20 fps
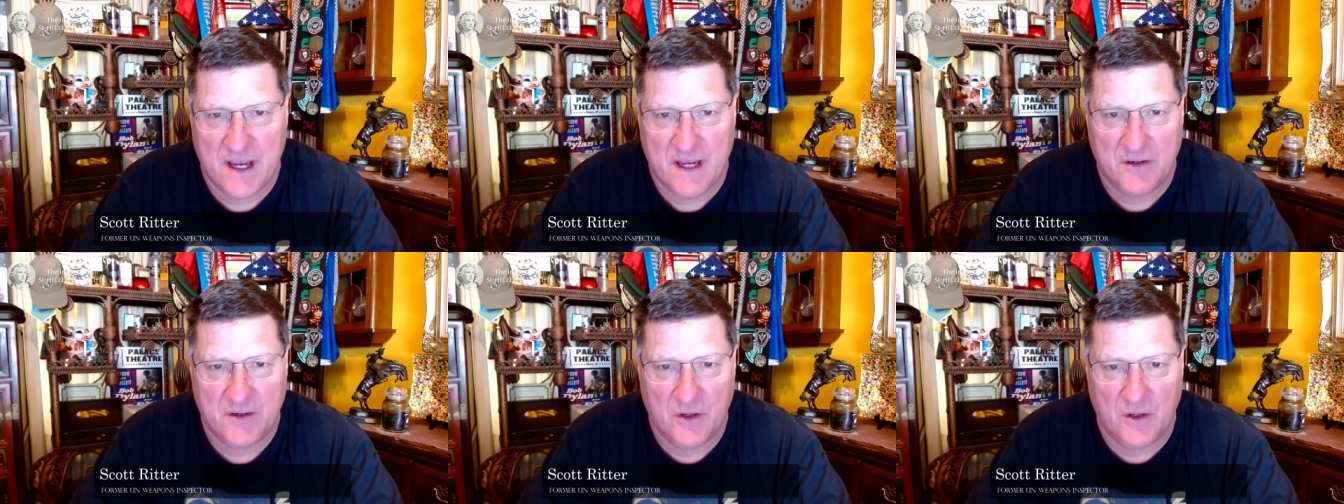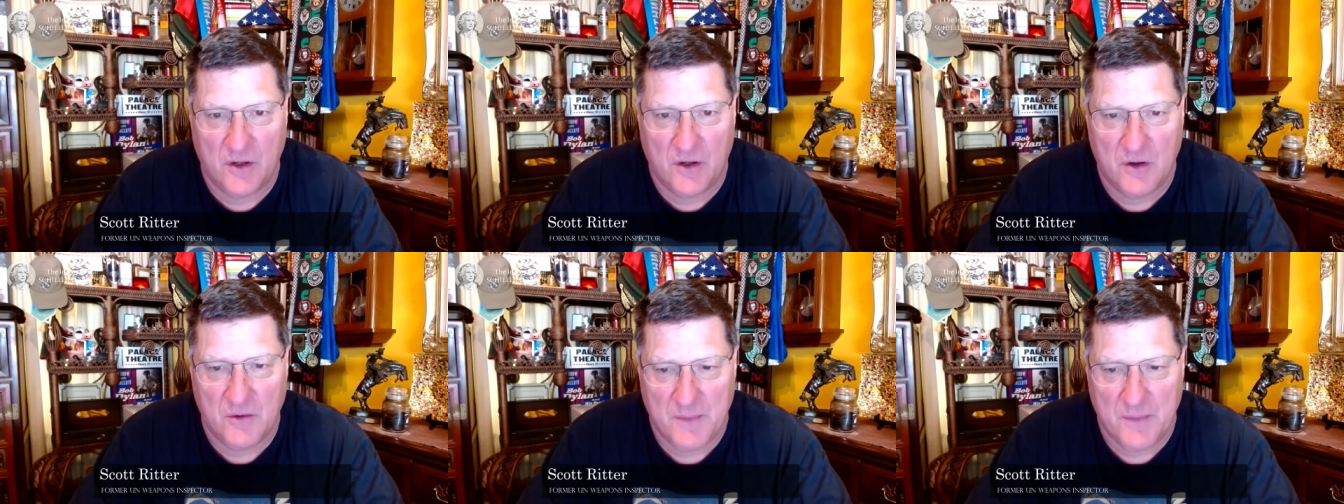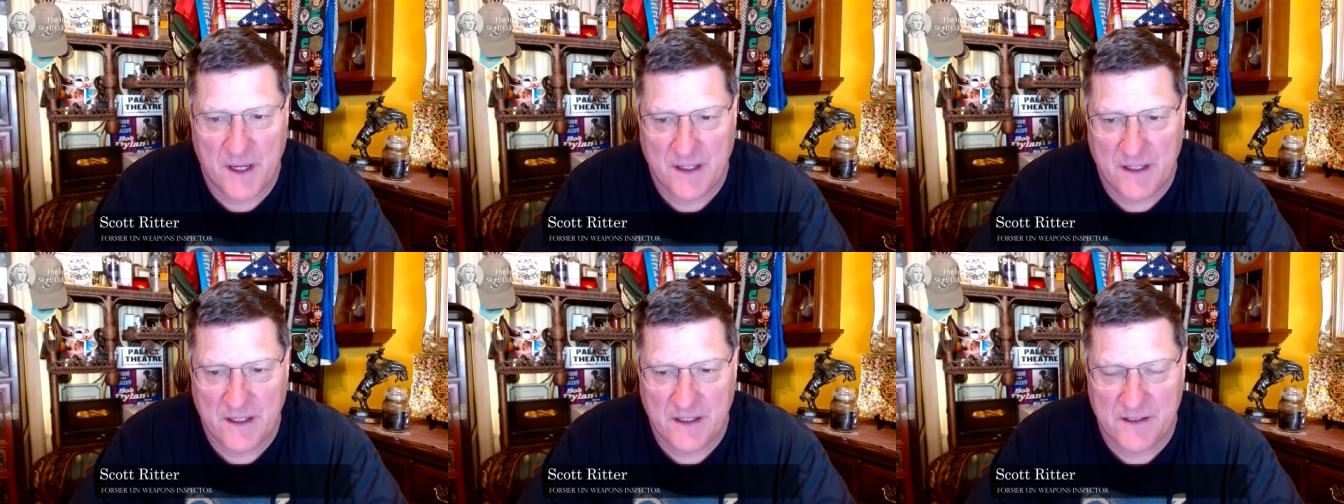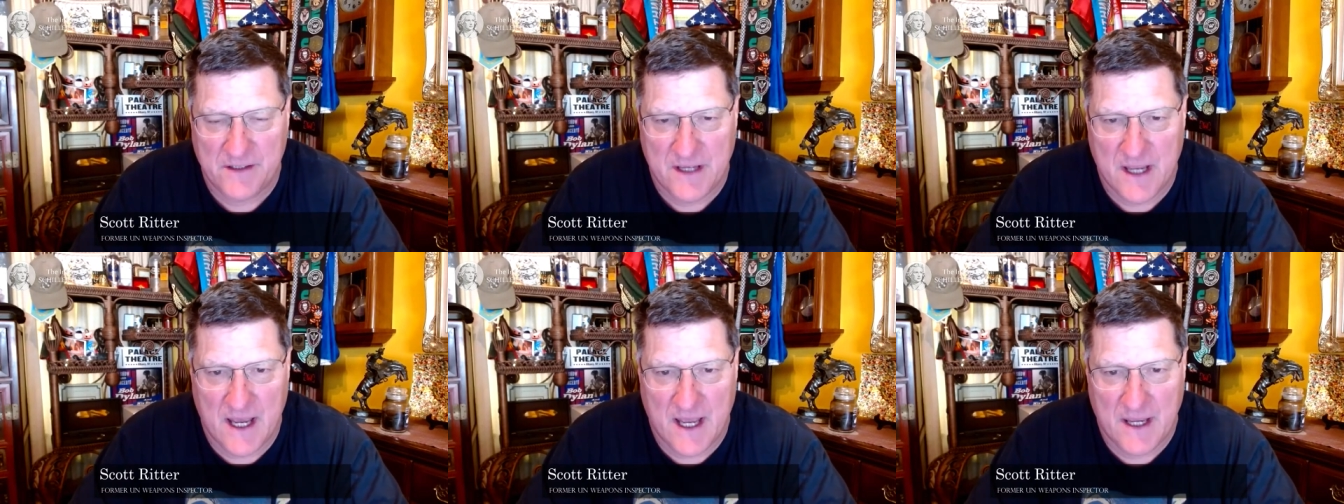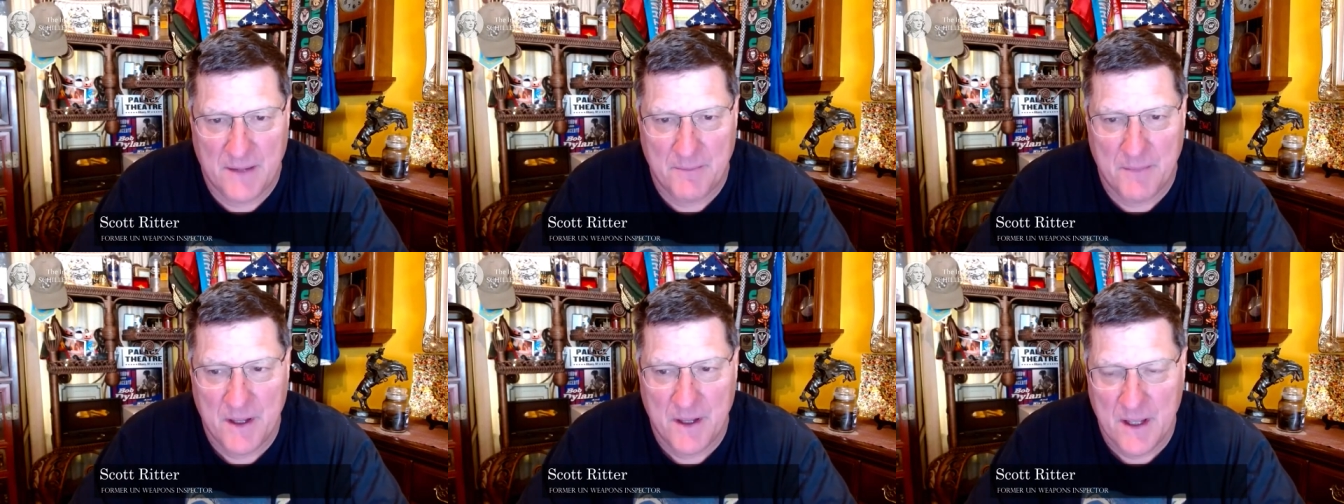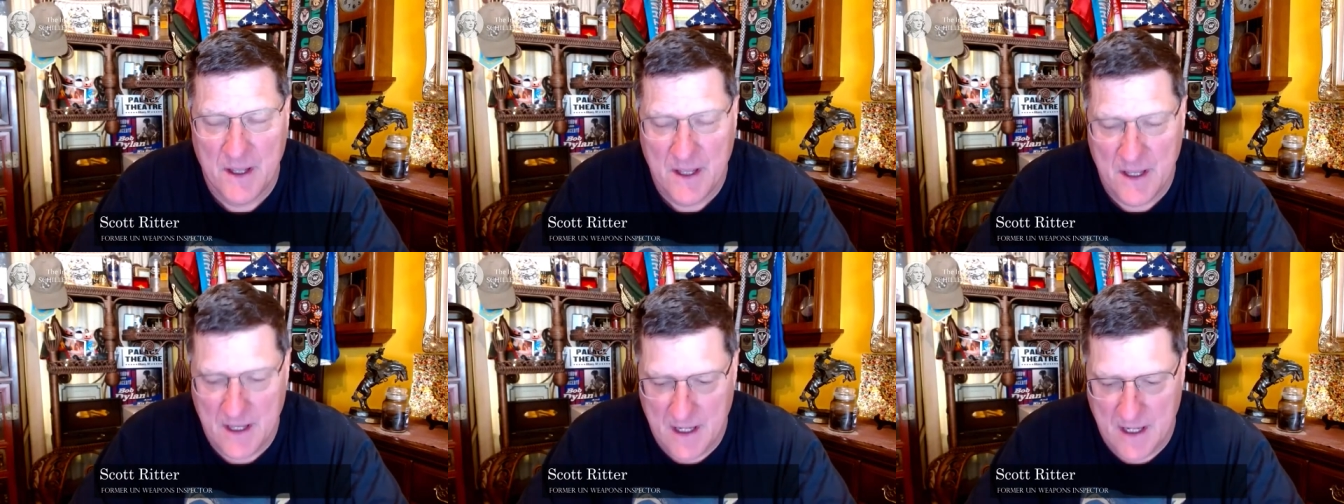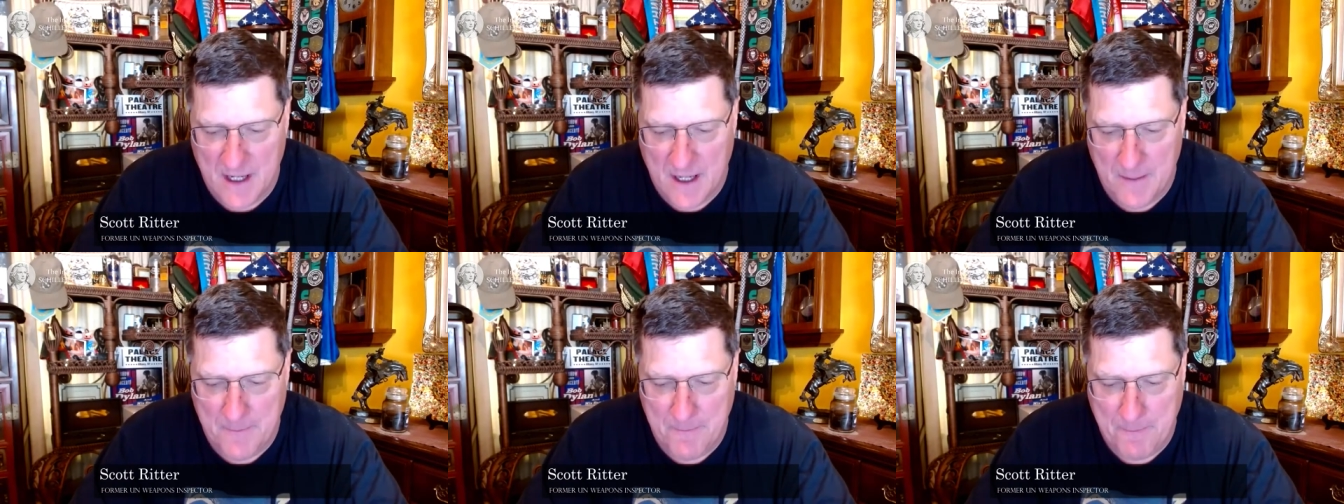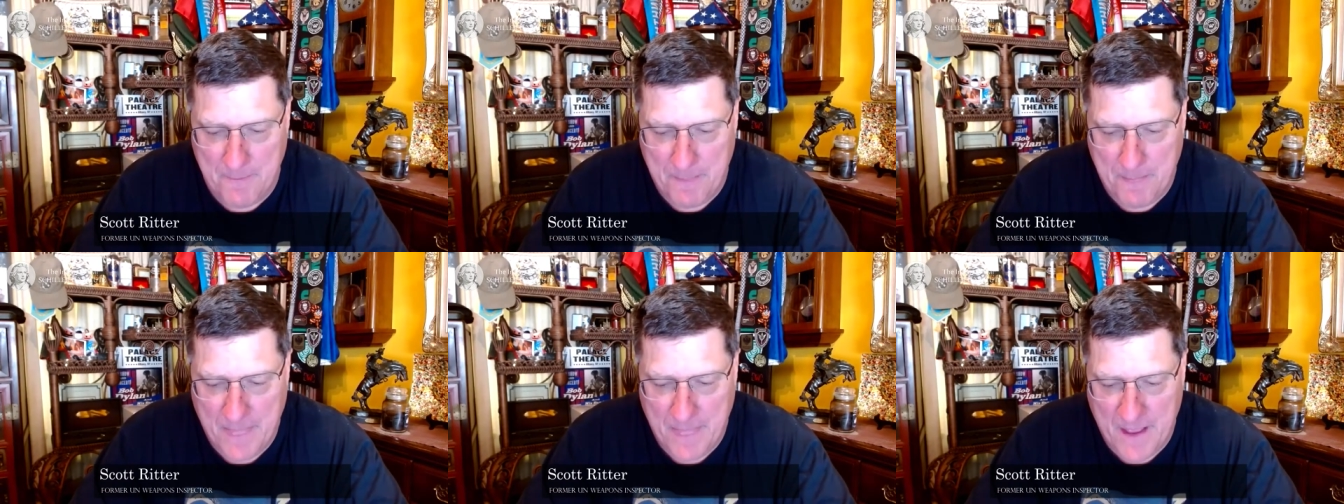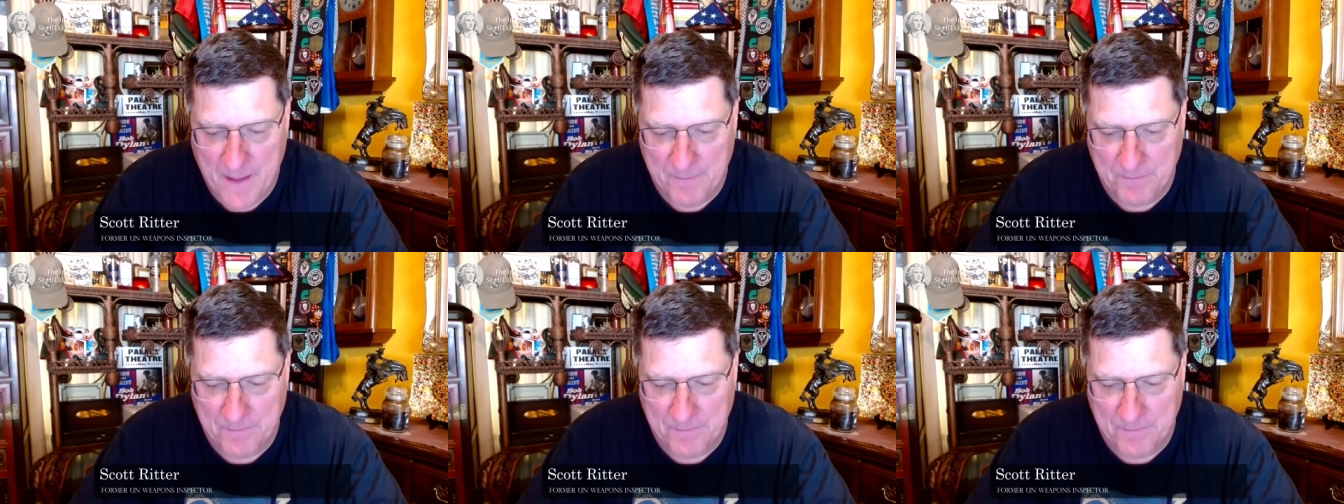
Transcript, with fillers: Ayatollah Khomeini's time um,